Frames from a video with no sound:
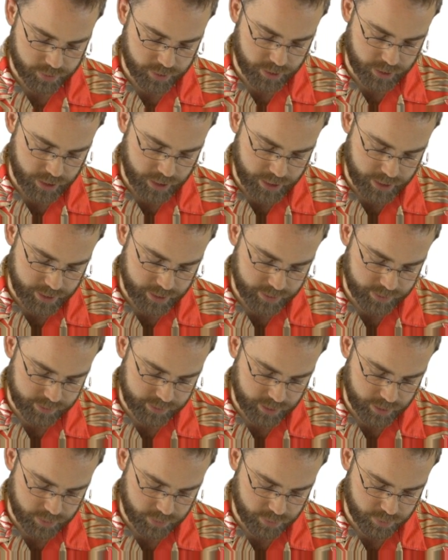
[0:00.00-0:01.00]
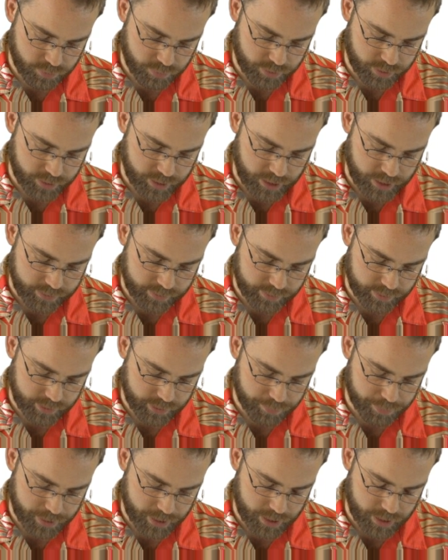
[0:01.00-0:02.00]
That I can tell you that that's going
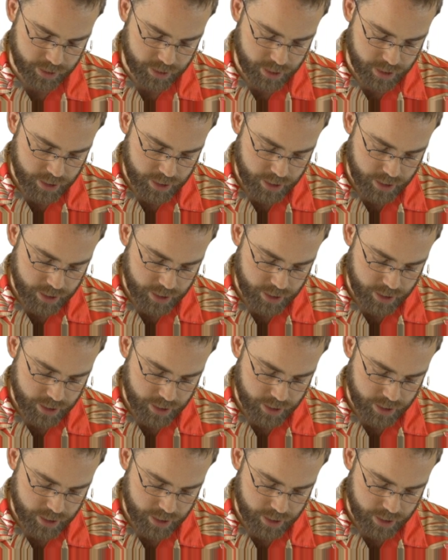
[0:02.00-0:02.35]
to be